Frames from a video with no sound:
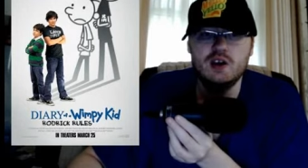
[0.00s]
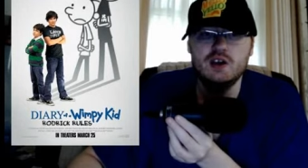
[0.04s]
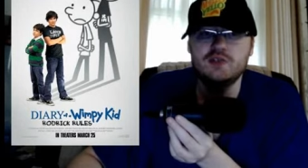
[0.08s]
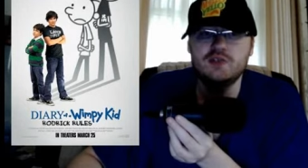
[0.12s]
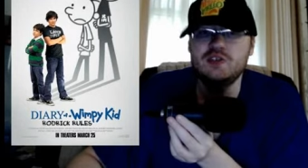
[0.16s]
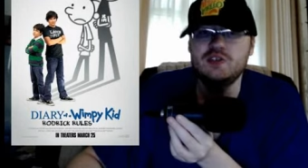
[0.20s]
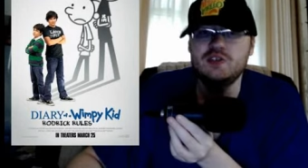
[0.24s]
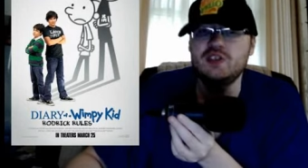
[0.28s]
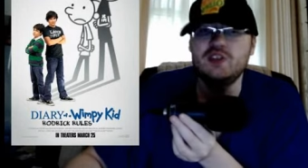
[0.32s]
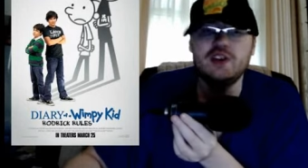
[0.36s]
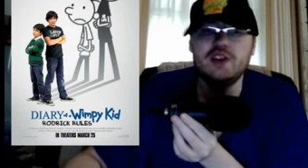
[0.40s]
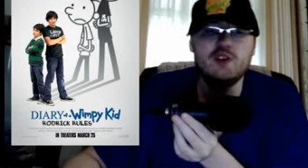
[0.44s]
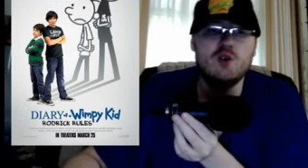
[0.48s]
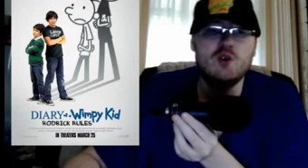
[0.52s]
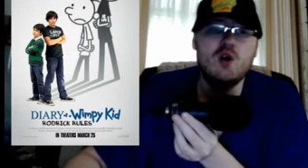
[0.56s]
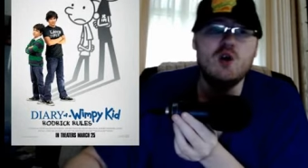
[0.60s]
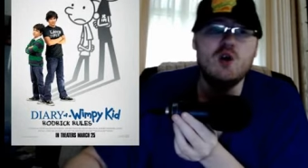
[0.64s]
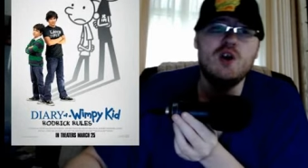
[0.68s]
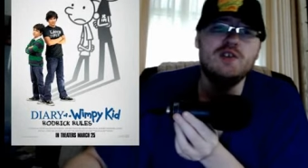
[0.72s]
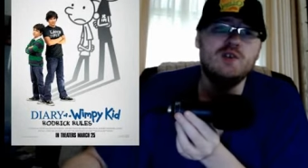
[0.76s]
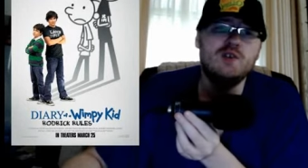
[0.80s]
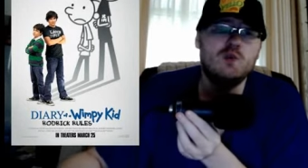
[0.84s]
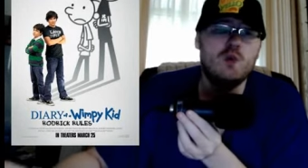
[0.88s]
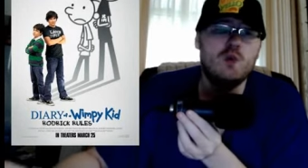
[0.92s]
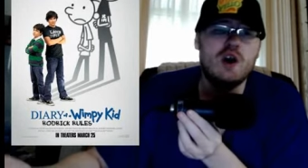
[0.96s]
Then later on,
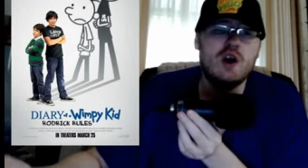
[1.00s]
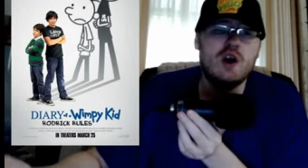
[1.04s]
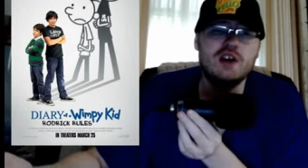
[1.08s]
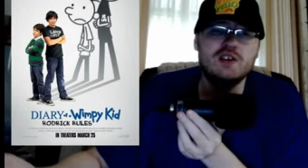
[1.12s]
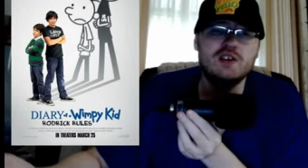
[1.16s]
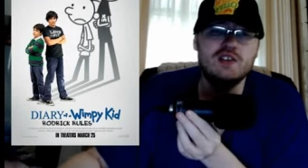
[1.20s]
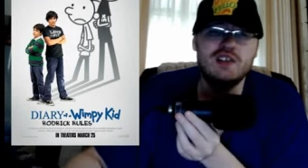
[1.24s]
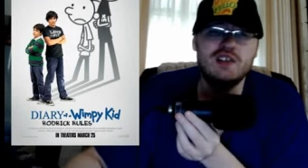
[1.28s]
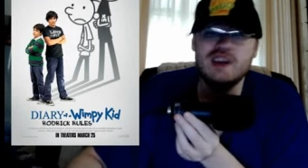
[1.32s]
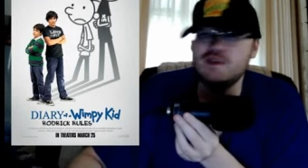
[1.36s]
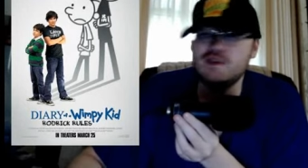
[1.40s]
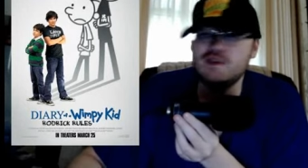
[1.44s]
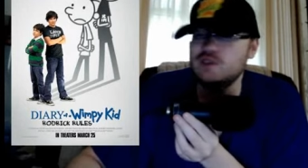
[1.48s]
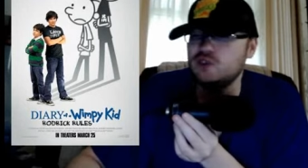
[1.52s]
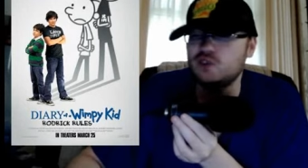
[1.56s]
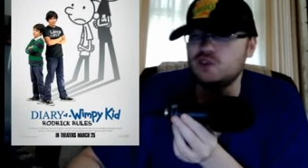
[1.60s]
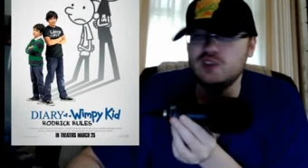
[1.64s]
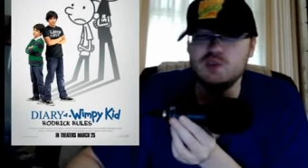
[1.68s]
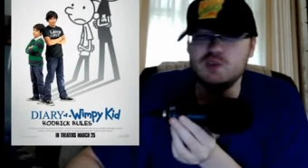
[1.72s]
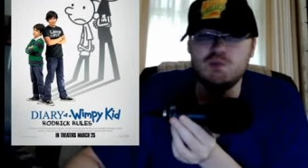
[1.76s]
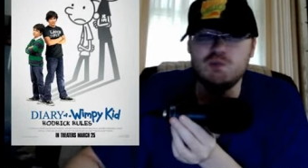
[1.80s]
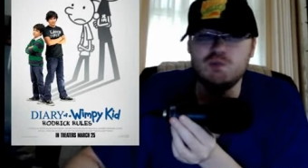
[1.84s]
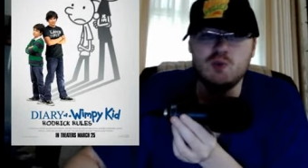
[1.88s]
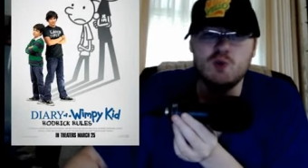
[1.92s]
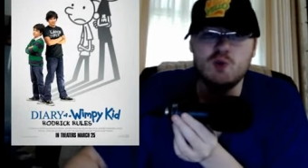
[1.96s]
they're, wa they're having a
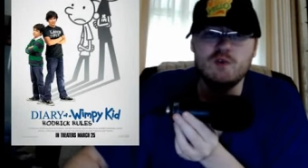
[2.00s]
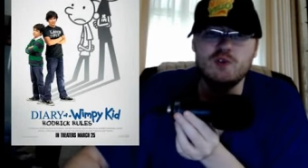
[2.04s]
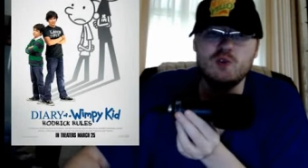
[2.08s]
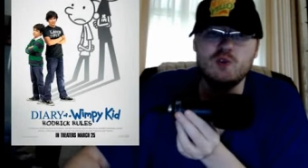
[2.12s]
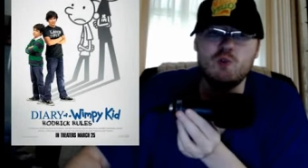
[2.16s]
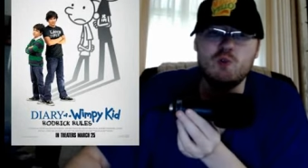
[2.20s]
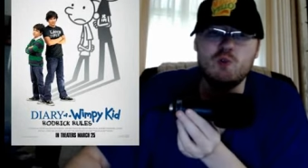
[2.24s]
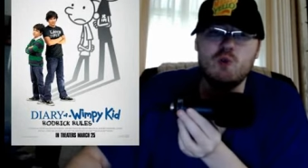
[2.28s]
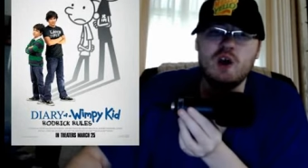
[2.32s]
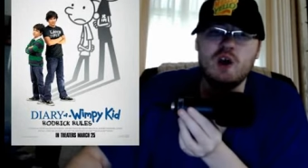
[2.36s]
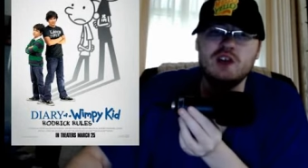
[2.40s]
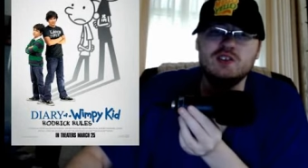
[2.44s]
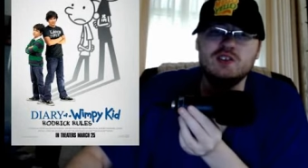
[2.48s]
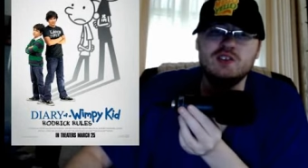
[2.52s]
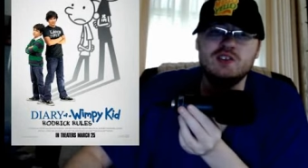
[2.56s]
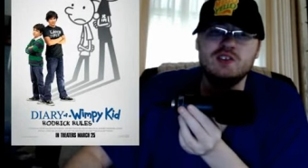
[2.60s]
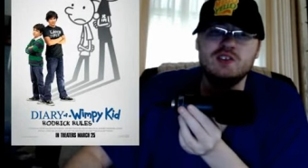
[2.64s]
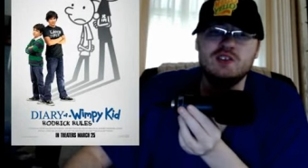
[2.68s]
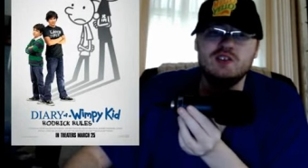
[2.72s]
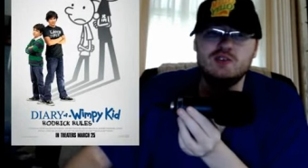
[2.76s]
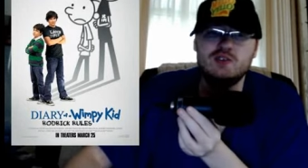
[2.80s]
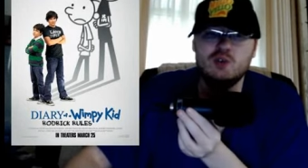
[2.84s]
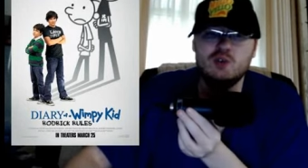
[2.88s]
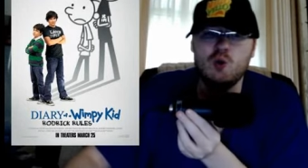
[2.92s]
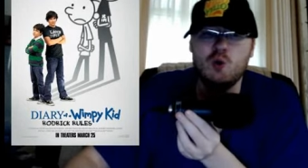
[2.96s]
sleepover. They're watching
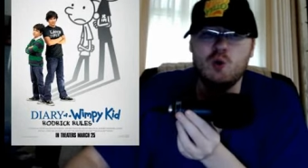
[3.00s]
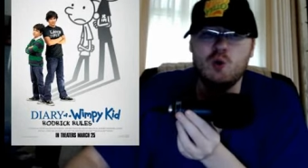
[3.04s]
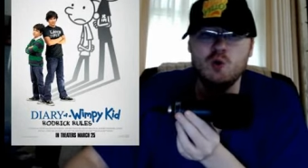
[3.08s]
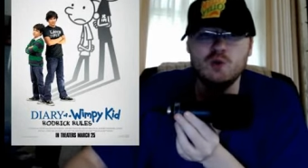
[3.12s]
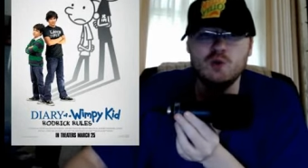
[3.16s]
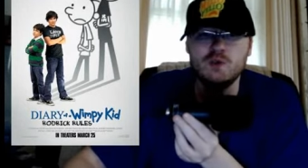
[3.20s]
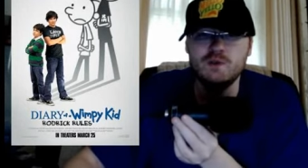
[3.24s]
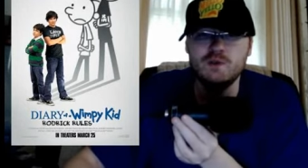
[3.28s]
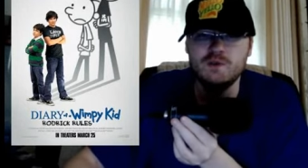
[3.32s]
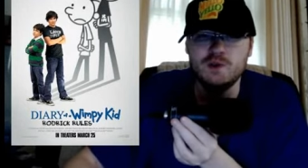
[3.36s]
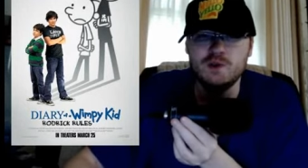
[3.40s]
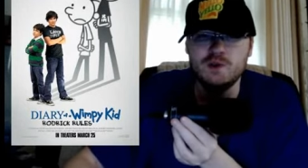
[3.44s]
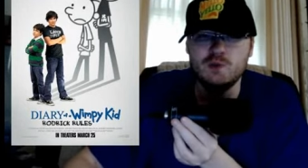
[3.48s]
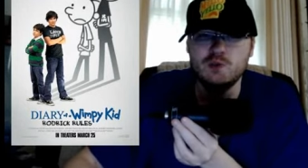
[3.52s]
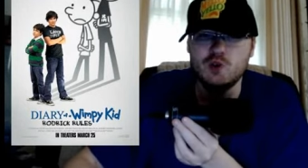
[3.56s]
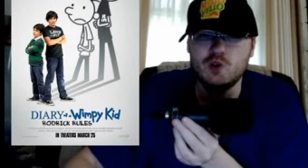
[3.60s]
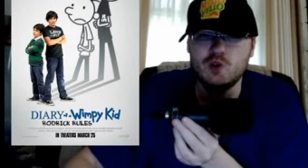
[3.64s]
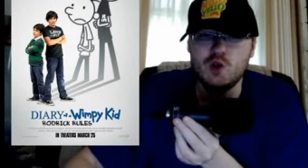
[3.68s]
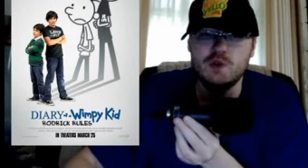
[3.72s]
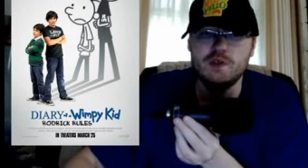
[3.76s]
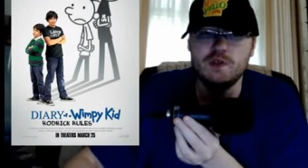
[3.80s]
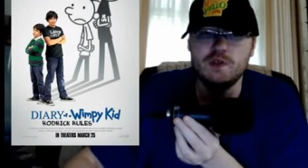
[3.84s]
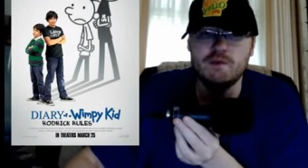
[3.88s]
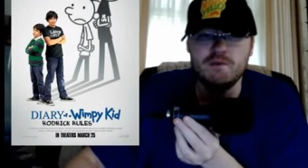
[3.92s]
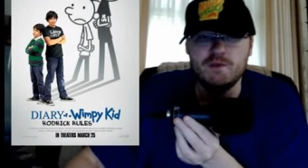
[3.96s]
this horror film
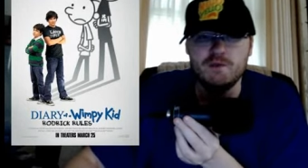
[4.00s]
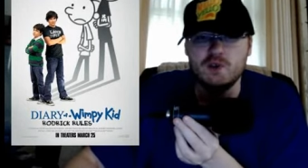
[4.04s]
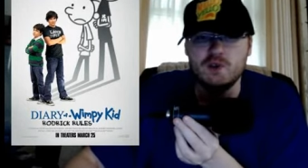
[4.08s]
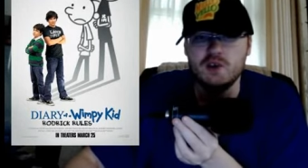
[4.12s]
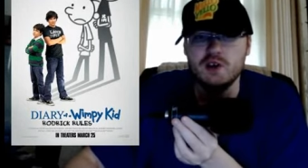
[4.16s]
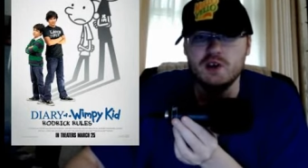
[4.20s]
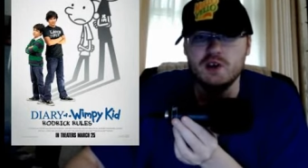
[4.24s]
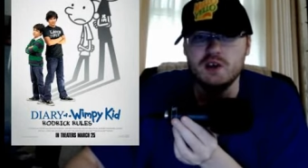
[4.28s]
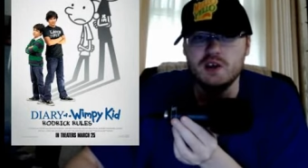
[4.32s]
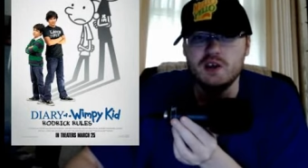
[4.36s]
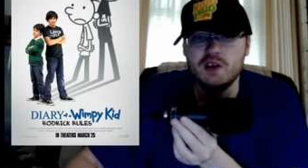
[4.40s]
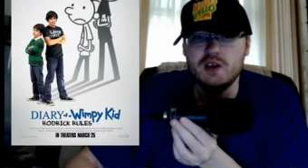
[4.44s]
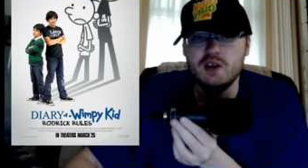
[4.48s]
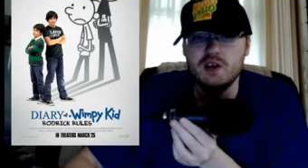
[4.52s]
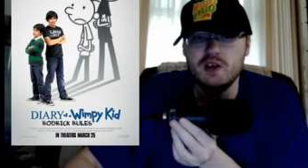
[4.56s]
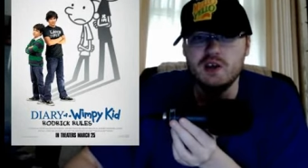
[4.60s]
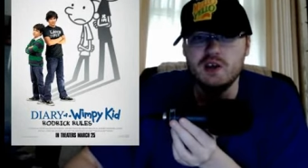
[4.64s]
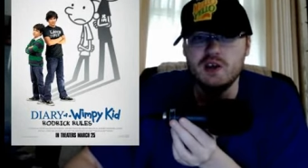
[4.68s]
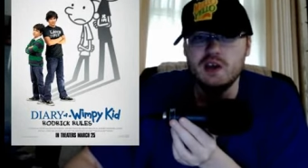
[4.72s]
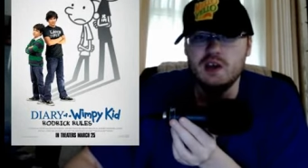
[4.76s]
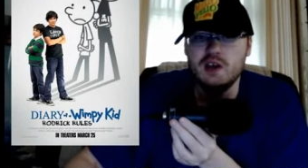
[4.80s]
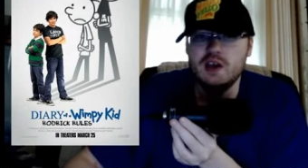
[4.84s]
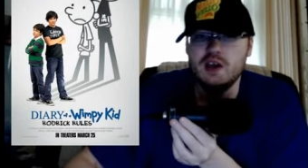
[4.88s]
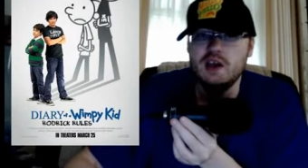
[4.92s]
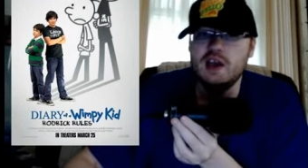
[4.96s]
called The Foot
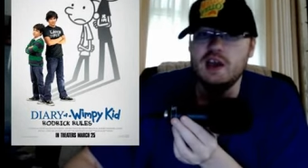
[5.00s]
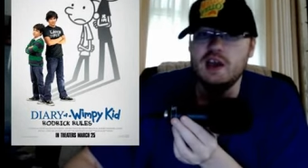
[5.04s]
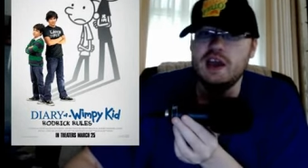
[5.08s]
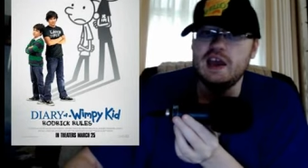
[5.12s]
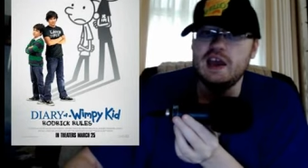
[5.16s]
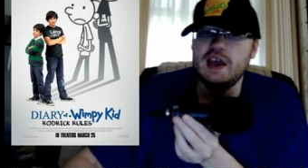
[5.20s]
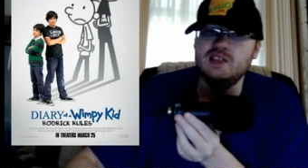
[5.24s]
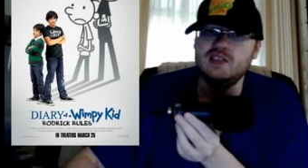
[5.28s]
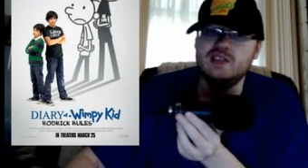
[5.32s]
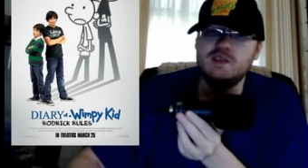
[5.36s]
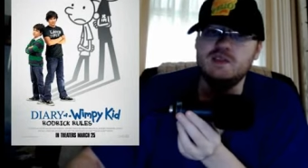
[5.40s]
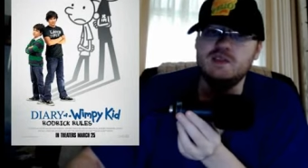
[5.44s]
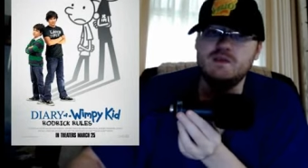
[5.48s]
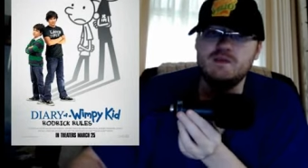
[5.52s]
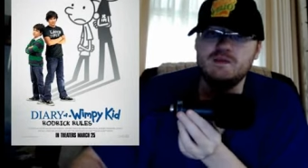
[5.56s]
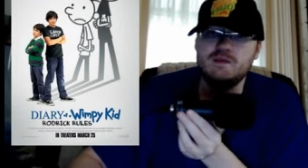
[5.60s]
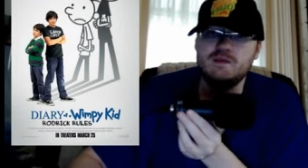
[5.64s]
and the F